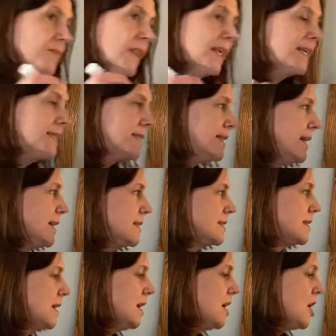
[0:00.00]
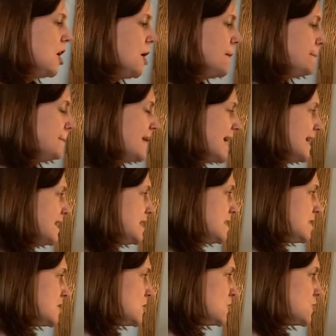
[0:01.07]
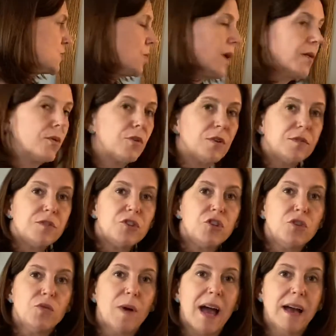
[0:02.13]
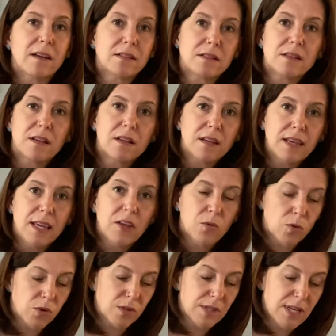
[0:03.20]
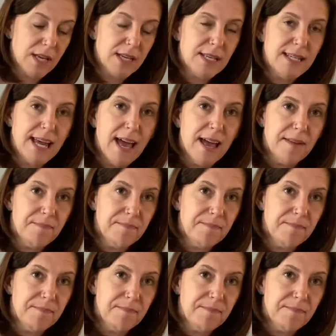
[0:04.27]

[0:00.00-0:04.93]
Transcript: 6 minus the square root of 2x equals 10.